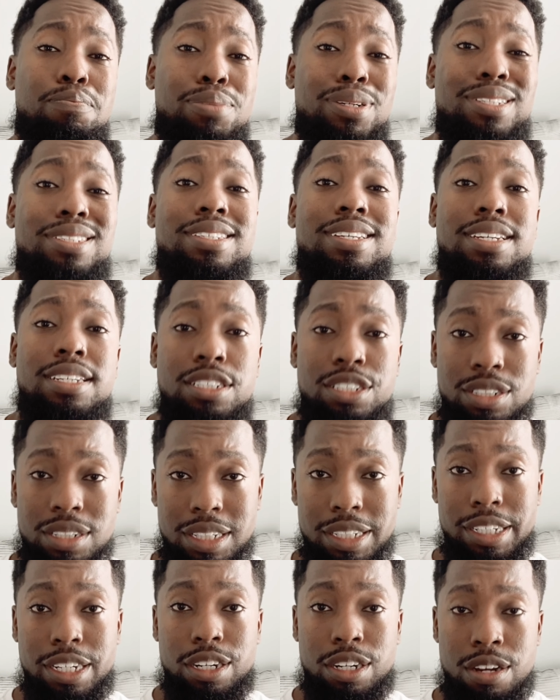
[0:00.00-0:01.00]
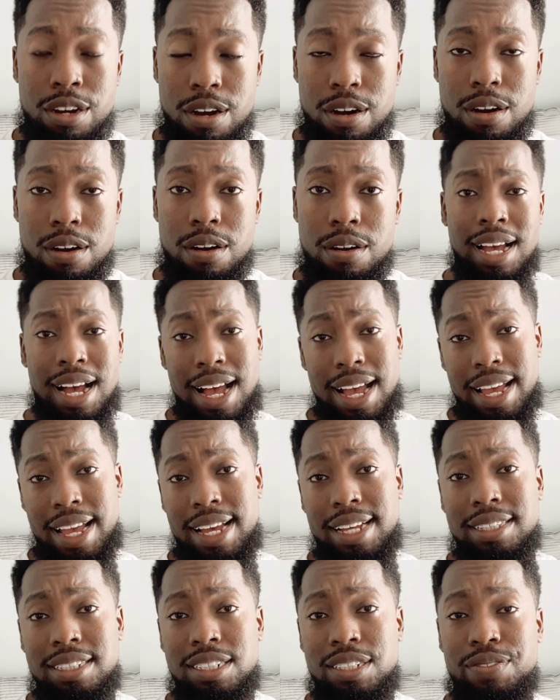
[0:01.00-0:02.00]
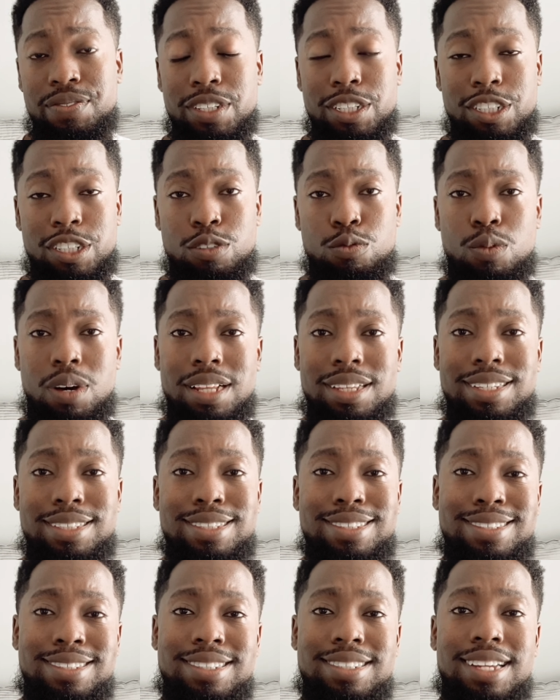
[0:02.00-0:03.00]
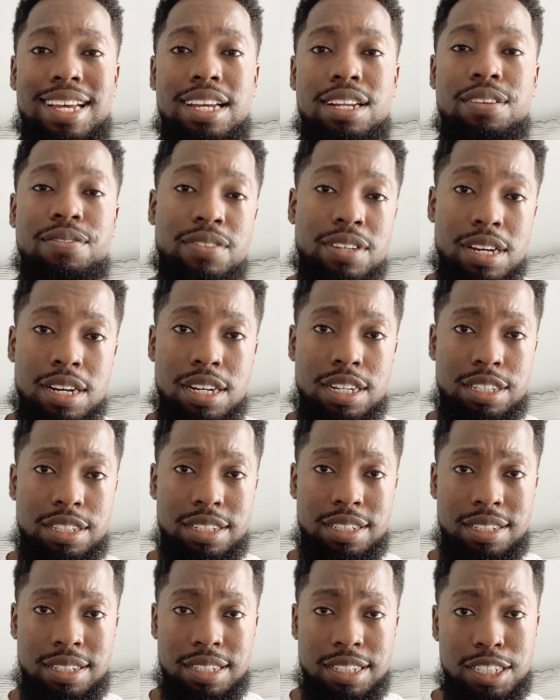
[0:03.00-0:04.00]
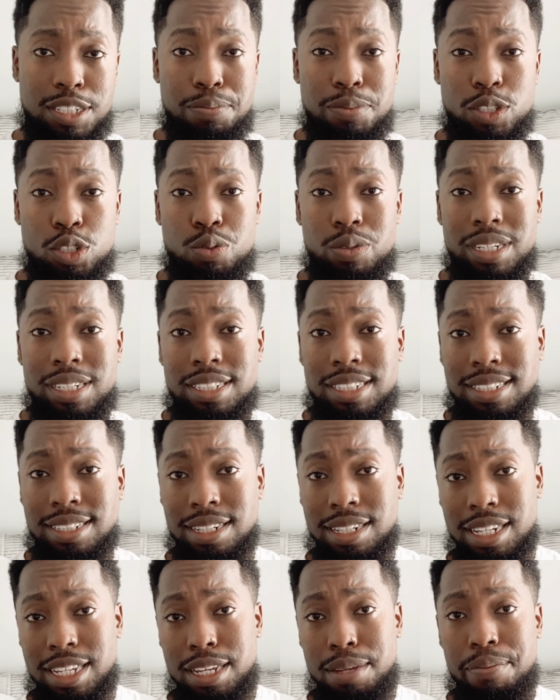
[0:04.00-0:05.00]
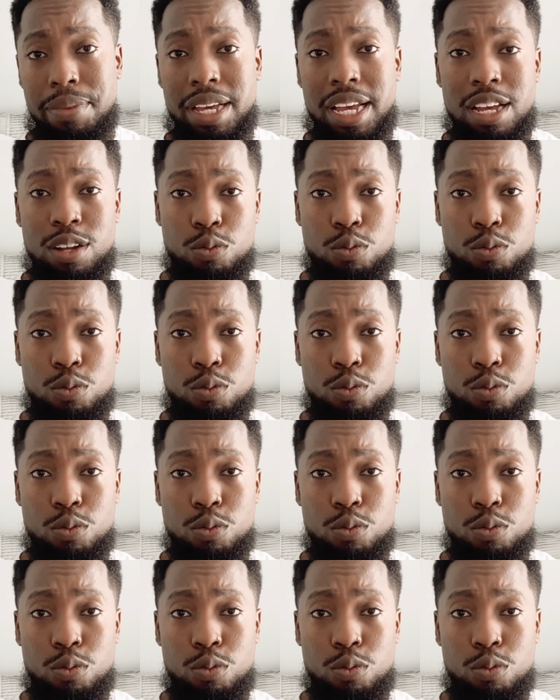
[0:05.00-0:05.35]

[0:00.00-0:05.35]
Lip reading: potentially occur. I had this vision while in the state of consciousness between sleep and